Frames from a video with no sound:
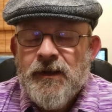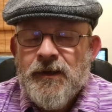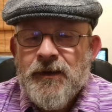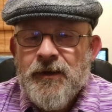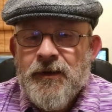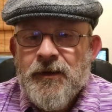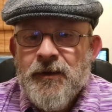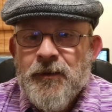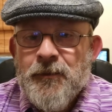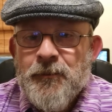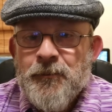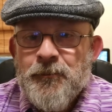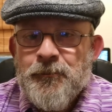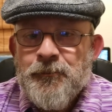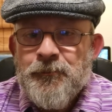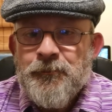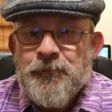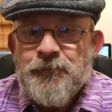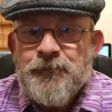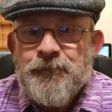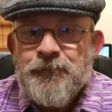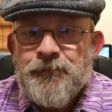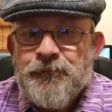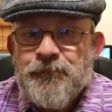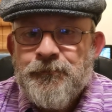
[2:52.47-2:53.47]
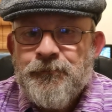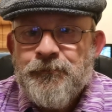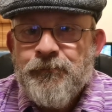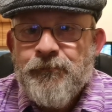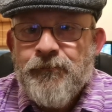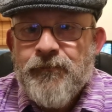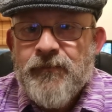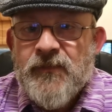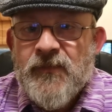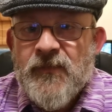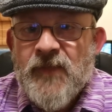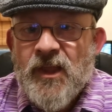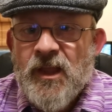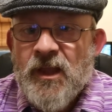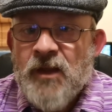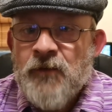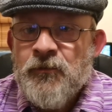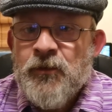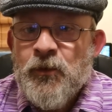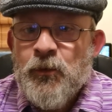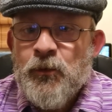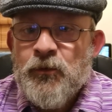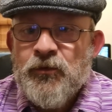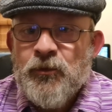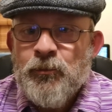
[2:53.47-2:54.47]

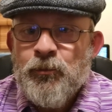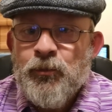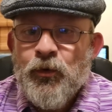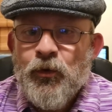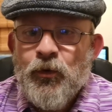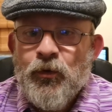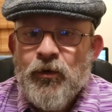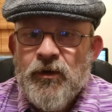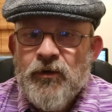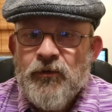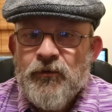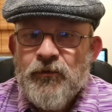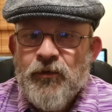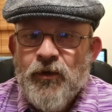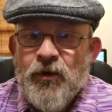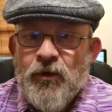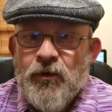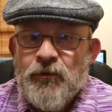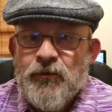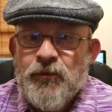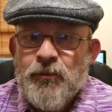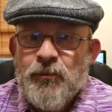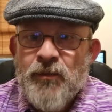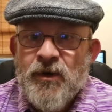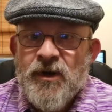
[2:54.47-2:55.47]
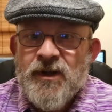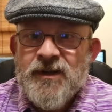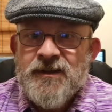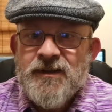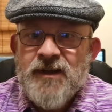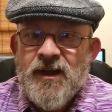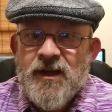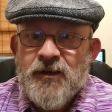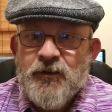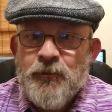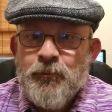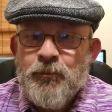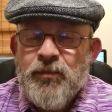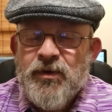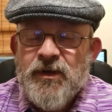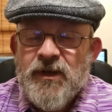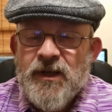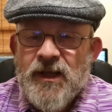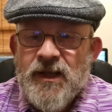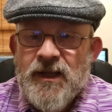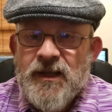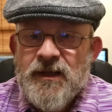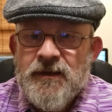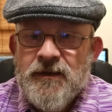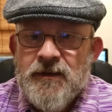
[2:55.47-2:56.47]
If there was a ball involved, my dad
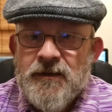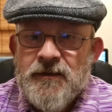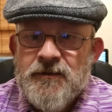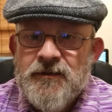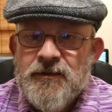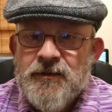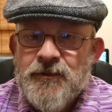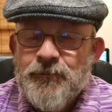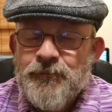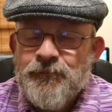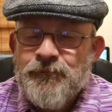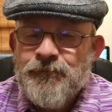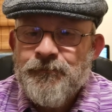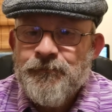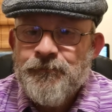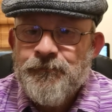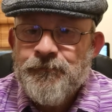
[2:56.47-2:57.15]
played it.